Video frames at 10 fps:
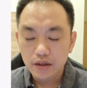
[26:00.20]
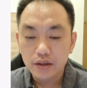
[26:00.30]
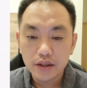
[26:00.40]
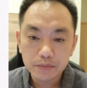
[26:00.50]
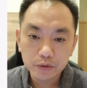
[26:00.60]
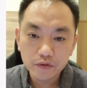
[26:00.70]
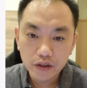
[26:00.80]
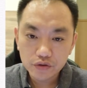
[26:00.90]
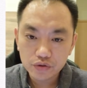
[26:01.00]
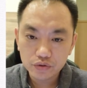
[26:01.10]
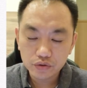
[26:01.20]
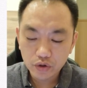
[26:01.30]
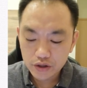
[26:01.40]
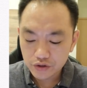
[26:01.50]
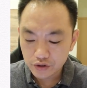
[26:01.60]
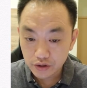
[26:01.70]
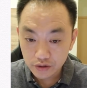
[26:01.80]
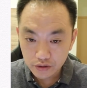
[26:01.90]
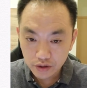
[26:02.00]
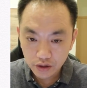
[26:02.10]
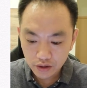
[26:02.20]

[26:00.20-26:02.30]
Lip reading: Let's move on to question